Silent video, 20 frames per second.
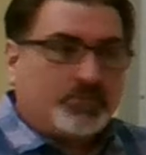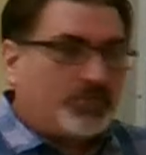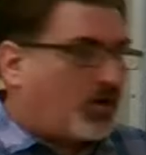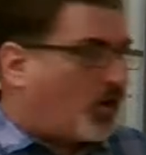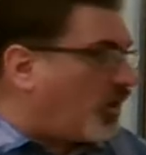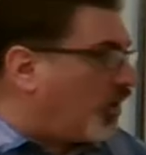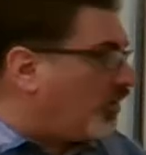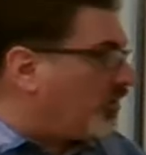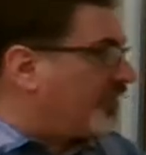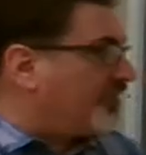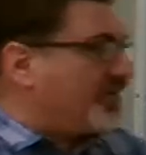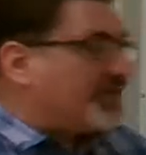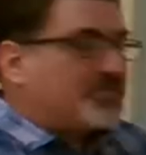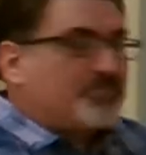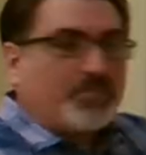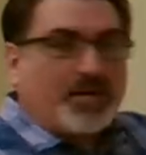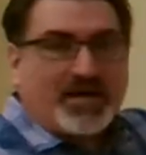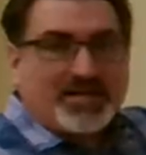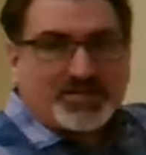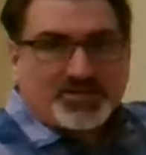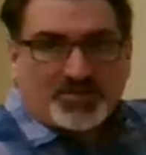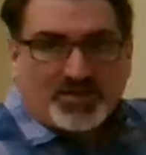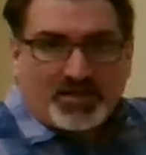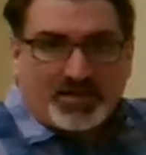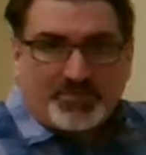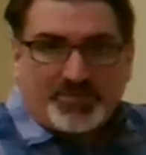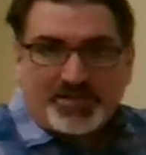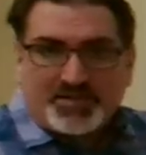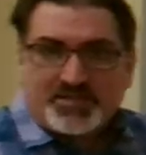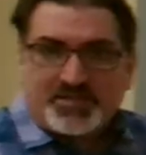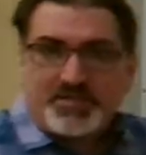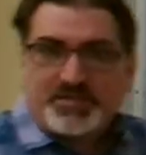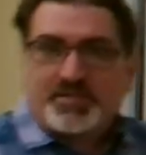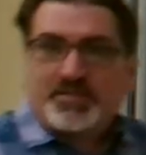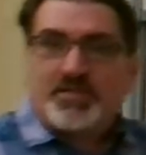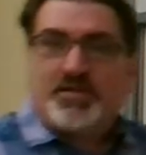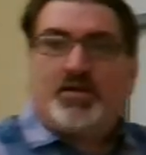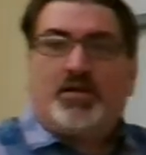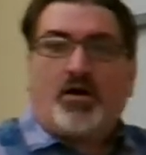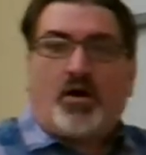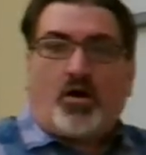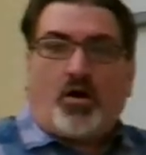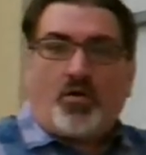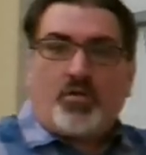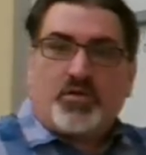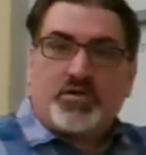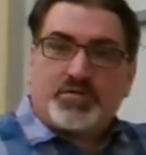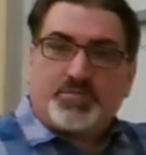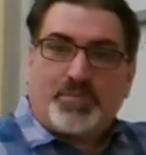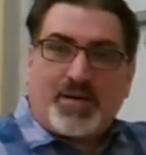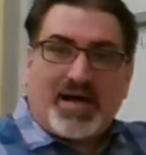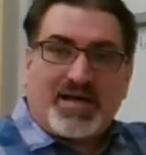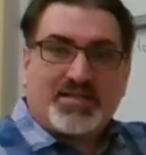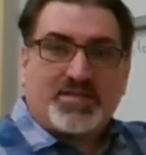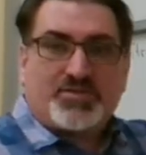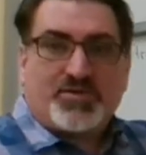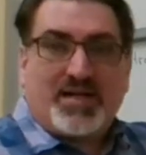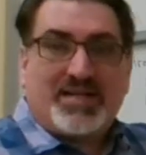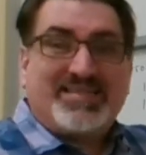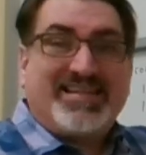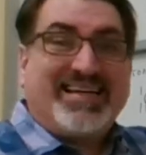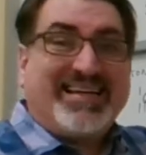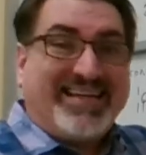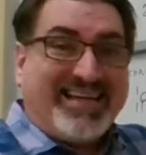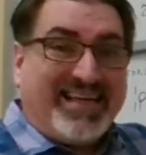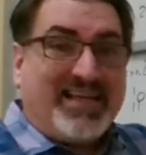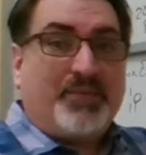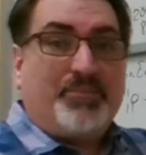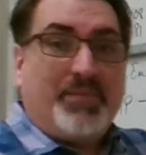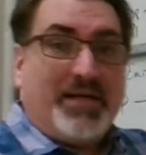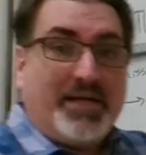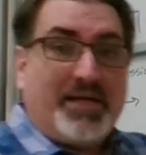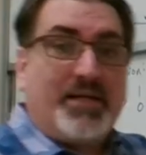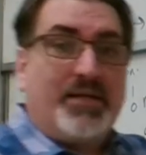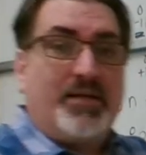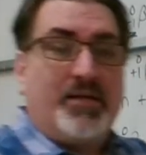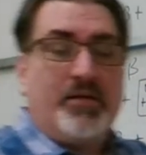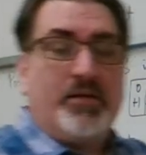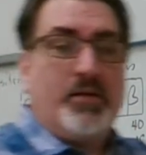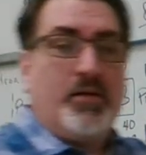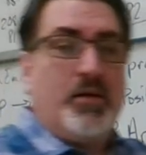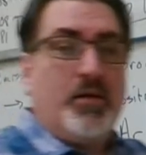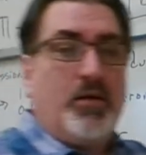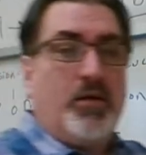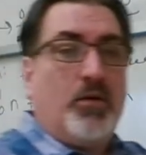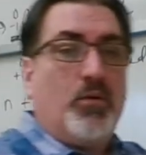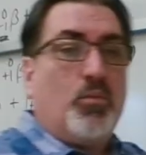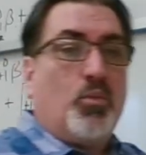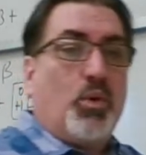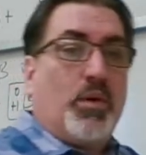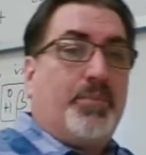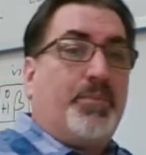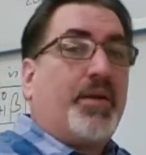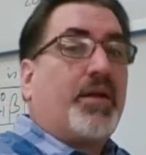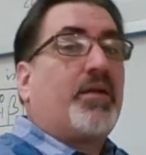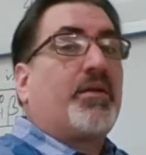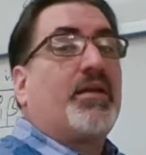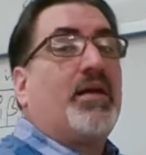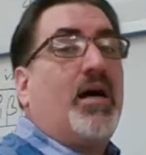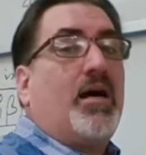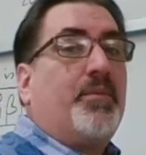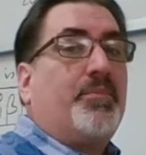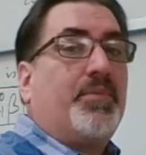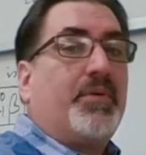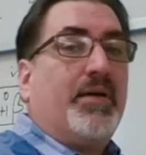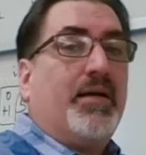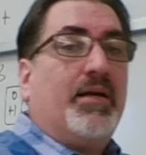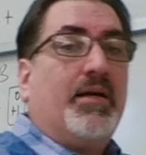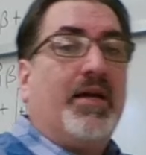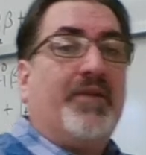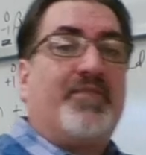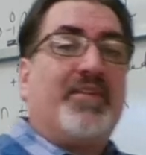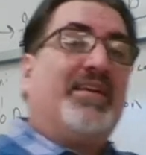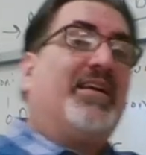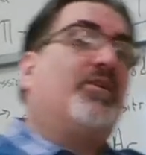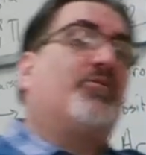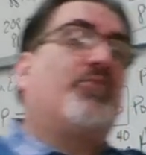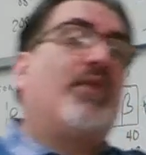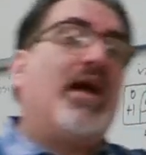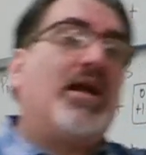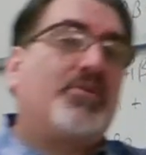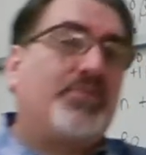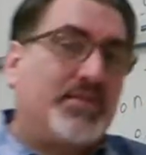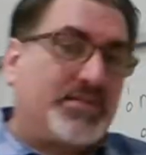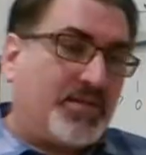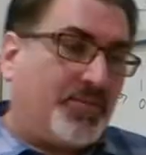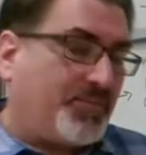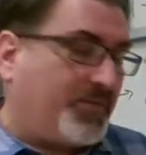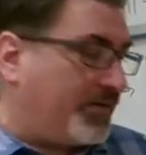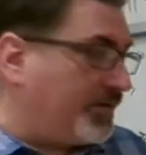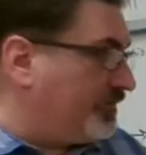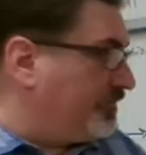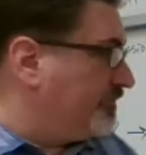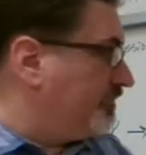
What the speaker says: All of these positron emissions, all those positrons that get emitted, would build up if they didn't react with something.